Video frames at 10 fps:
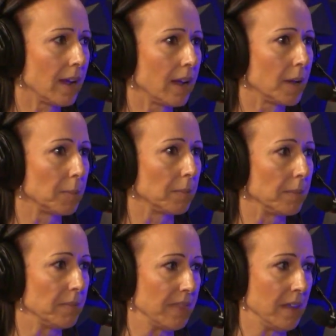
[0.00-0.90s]

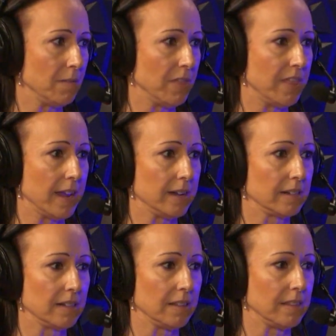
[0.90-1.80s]

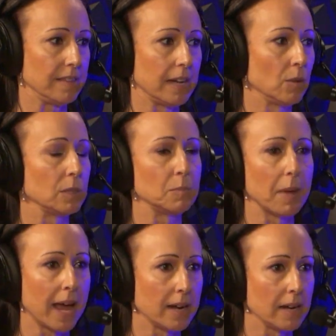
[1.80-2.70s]
that it was
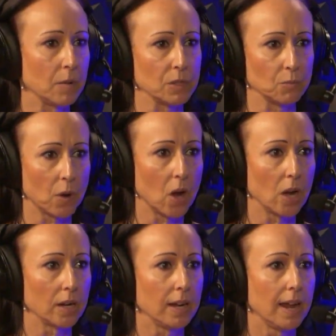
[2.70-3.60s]
bad and it was
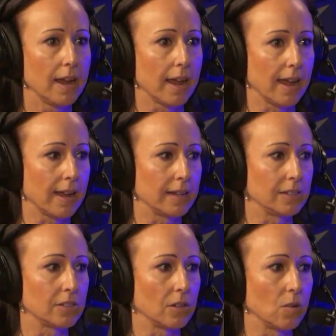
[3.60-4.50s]
wrong.
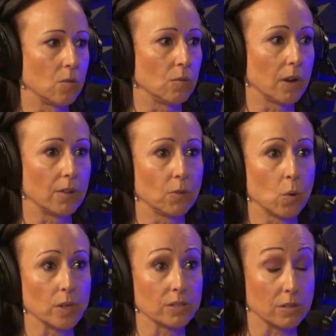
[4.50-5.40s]
And so, of
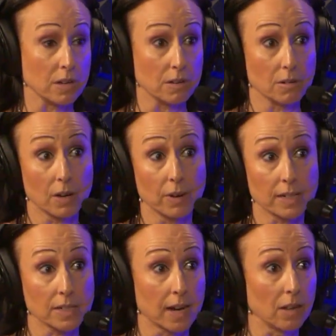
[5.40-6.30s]
course, the
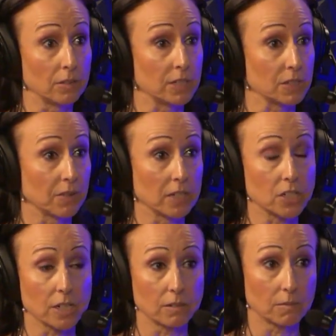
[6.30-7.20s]
erectile
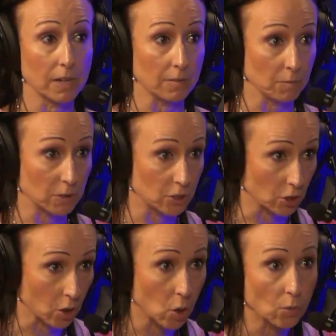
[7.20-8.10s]
dysfunction
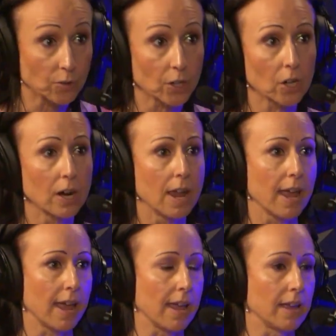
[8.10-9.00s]
took over,
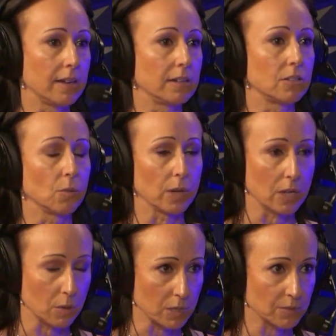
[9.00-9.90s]
and so
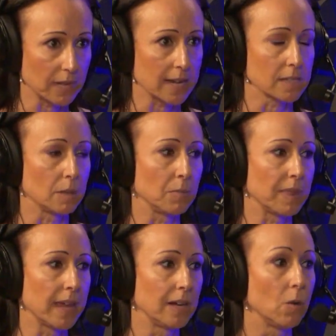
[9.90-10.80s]
he was flaccid. But
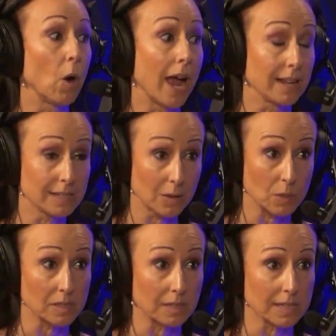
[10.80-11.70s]
then as I
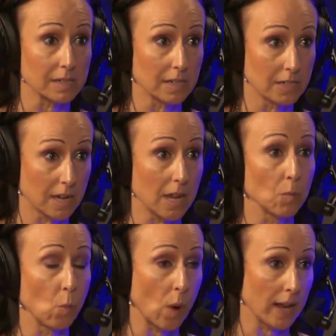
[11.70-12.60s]
was listening to
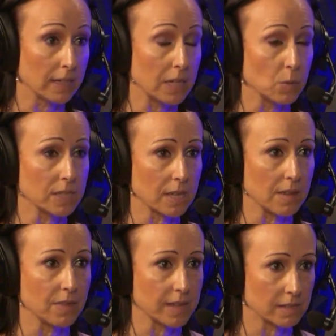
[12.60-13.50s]
him while he was
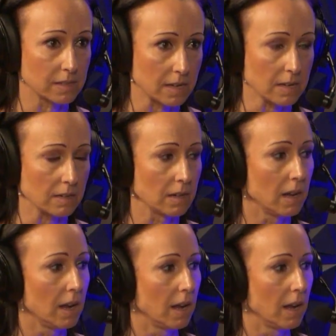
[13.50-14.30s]
in this scene,